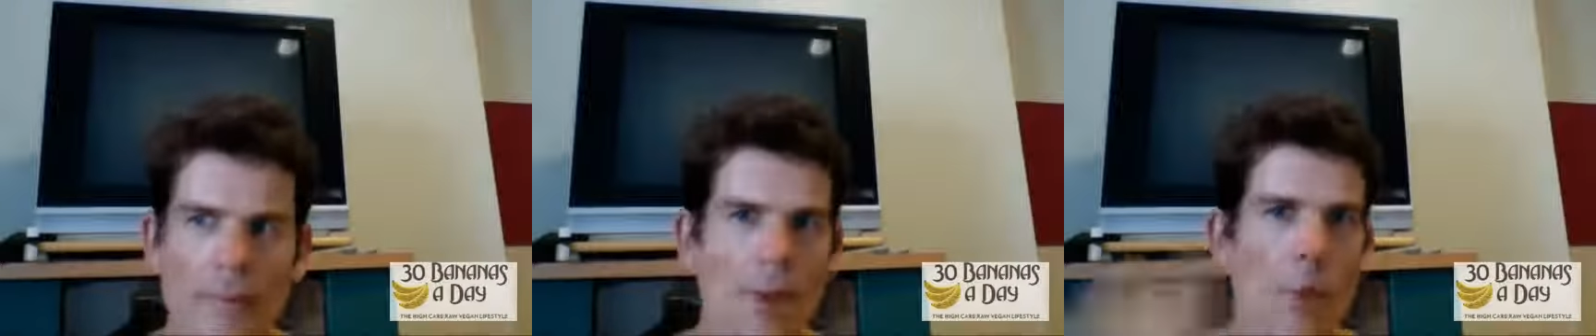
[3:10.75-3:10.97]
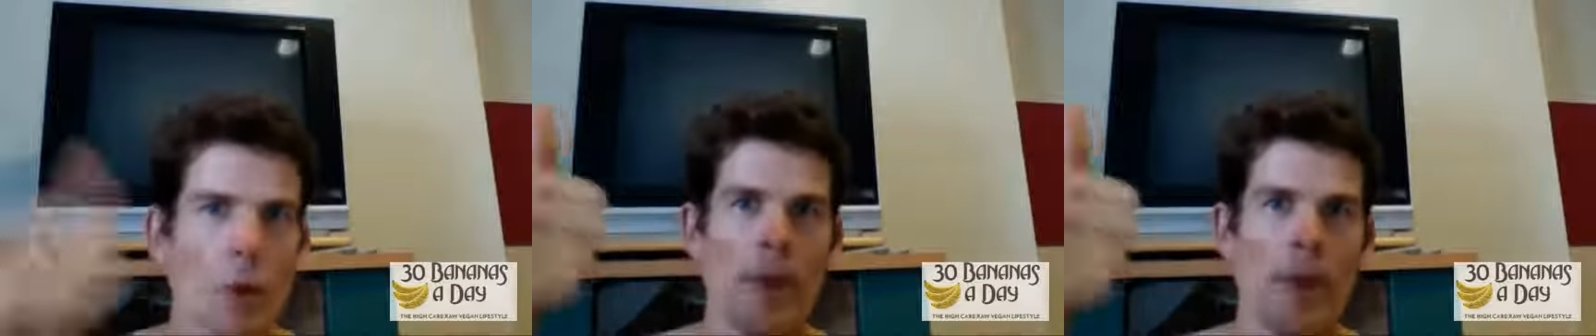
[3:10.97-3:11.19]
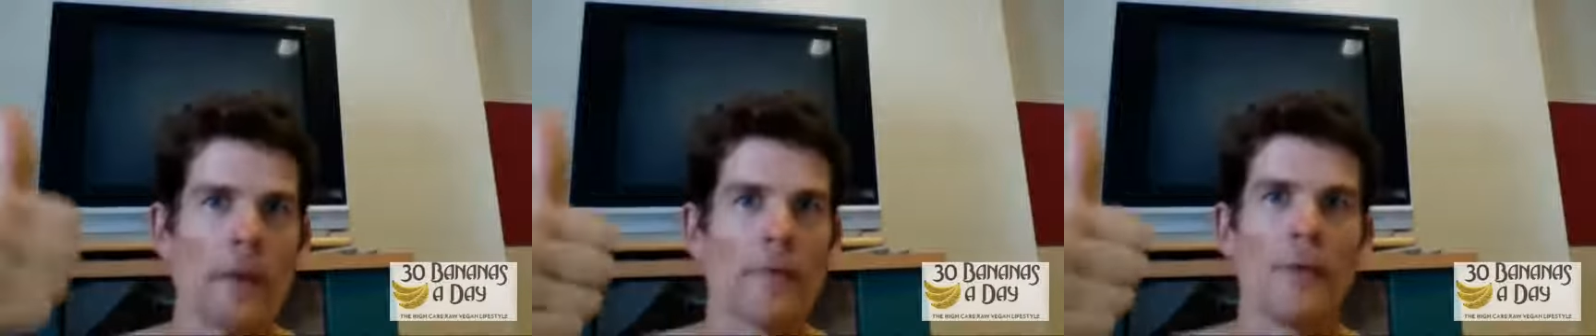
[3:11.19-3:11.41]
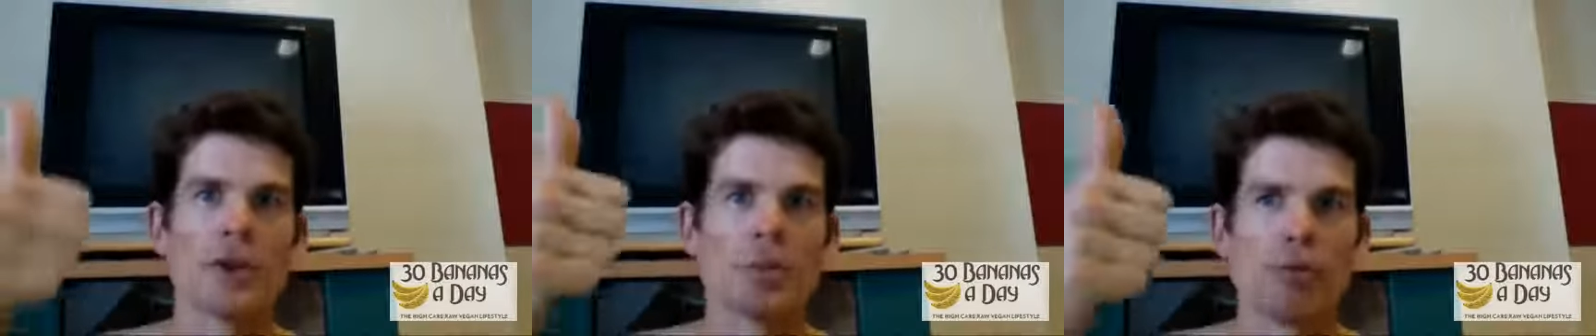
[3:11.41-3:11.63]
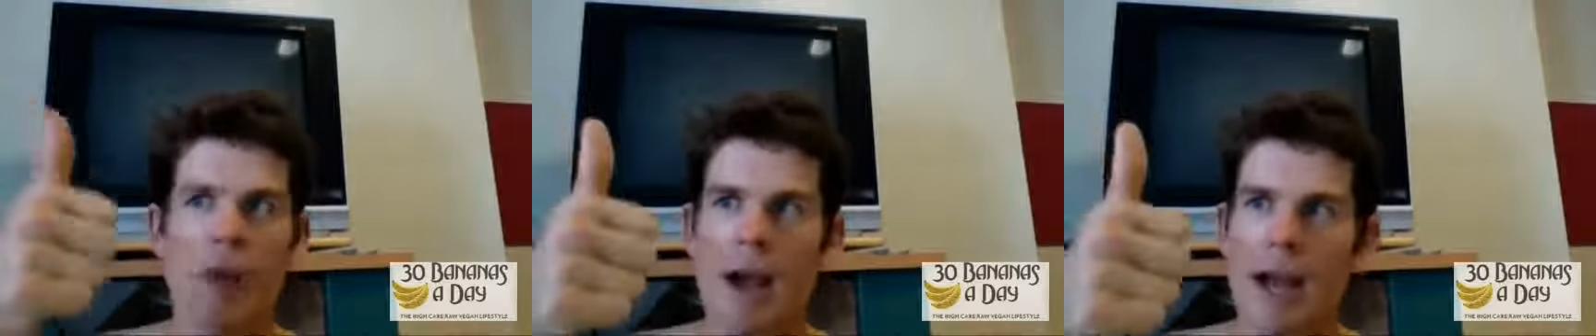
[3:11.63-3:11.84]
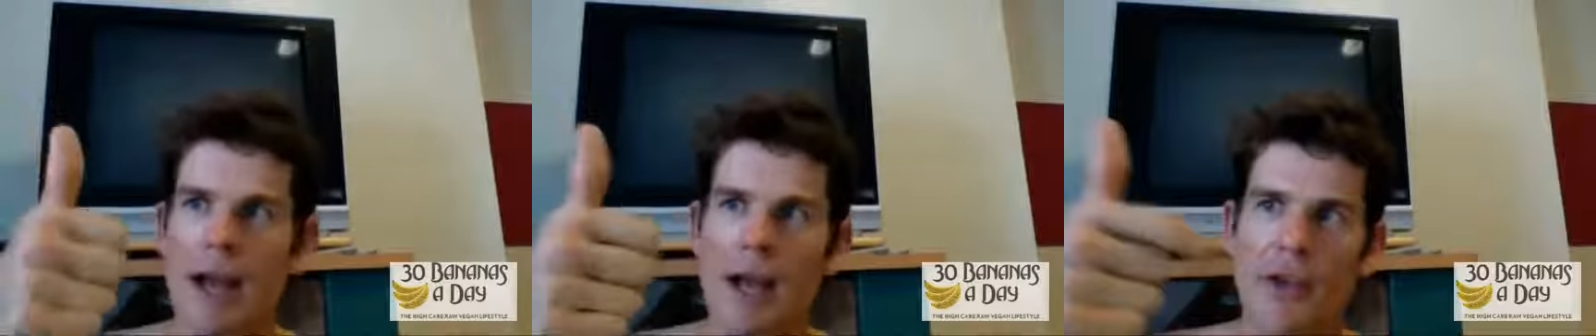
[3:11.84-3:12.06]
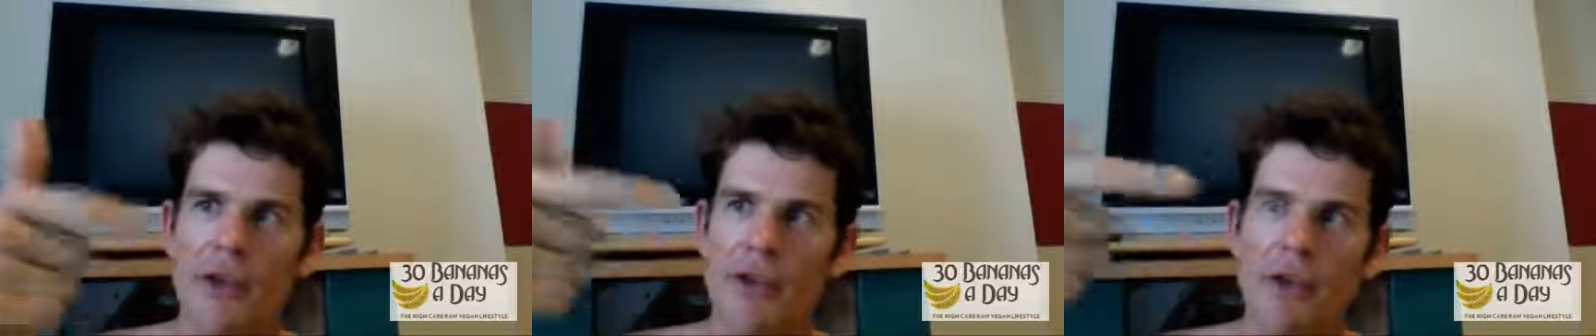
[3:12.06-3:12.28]
Would it be the fish
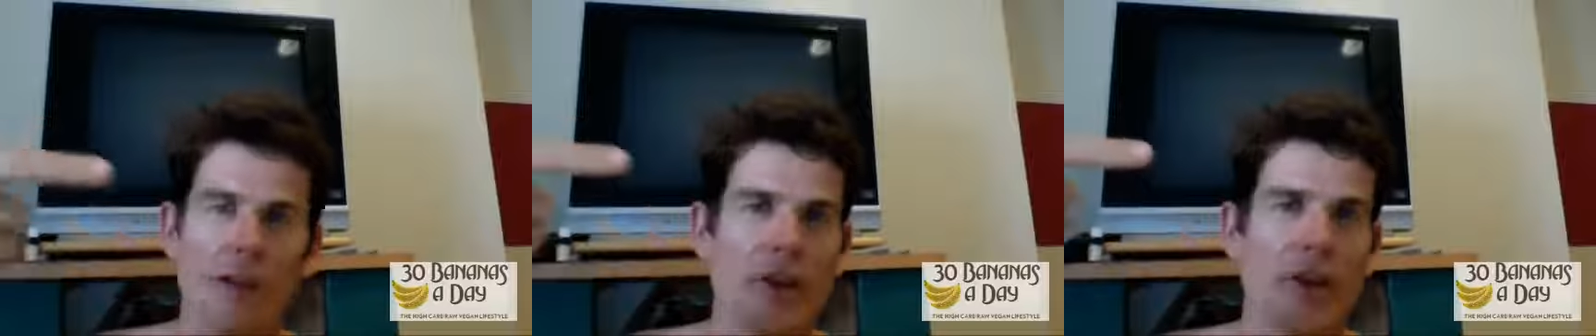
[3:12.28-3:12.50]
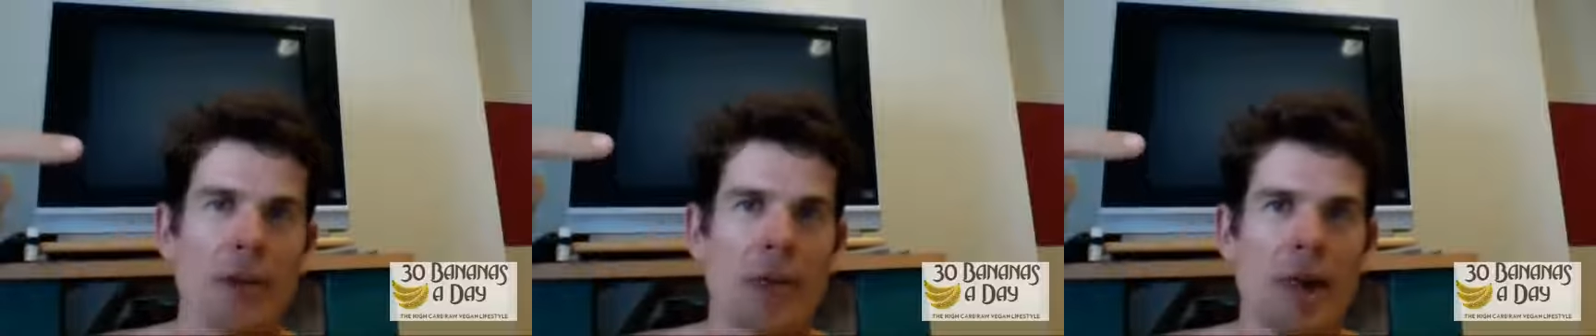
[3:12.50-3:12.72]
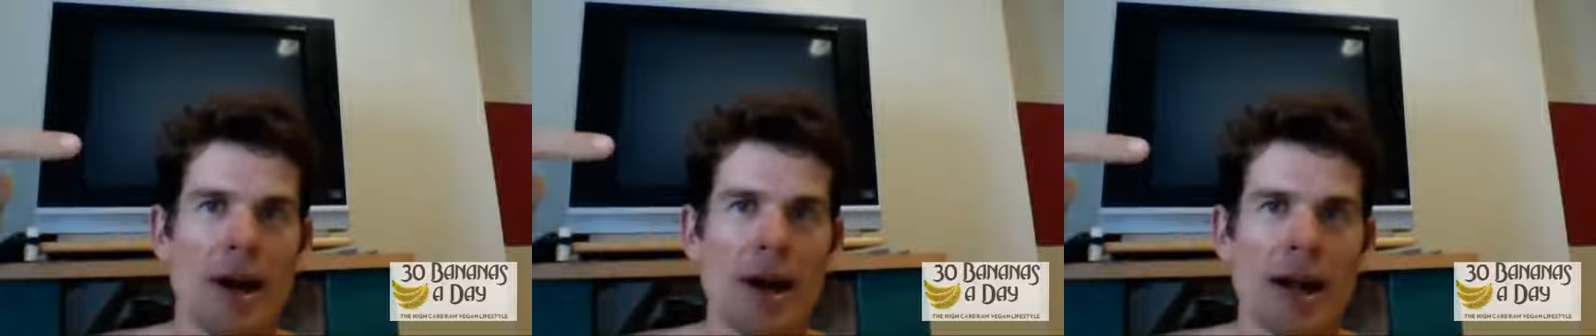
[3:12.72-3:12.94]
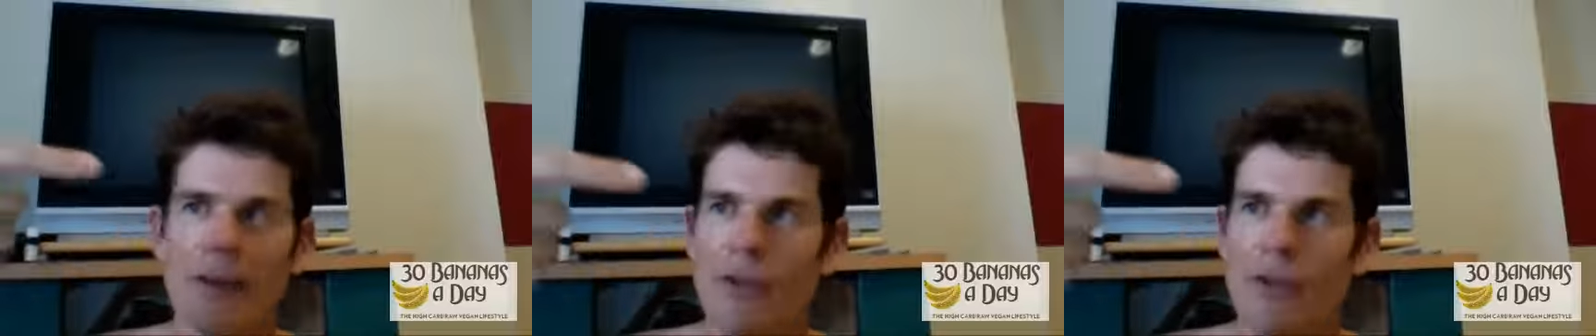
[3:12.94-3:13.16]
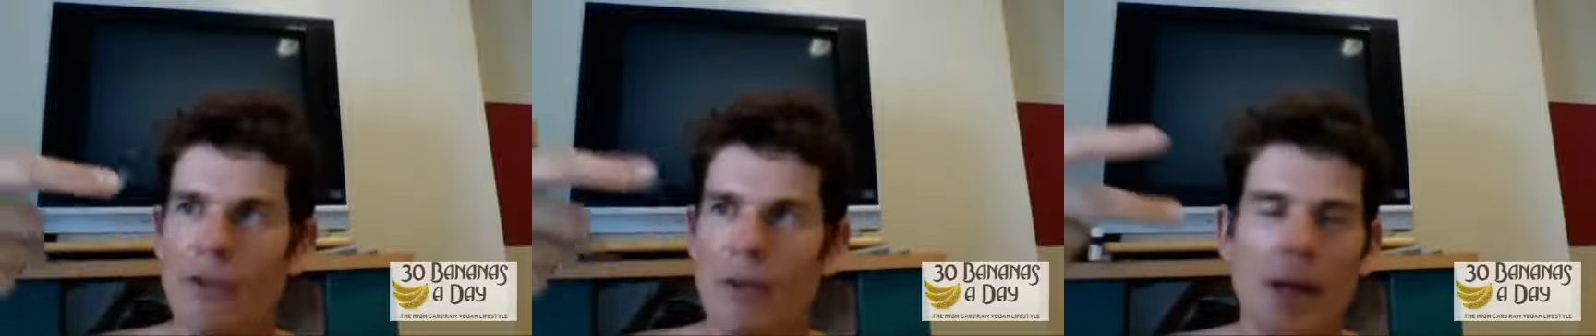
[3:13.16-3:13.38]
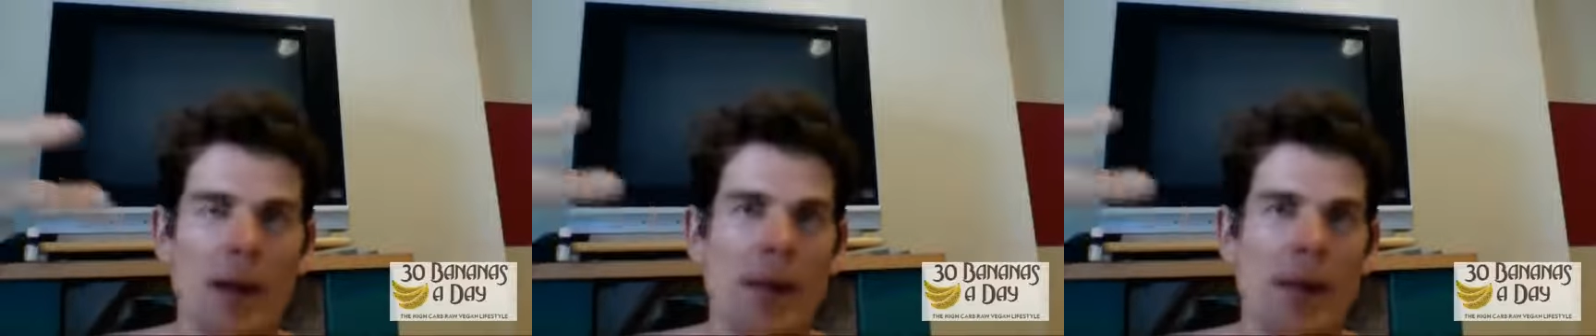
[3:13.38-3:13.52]
BRAHS, the deer BRAHS, the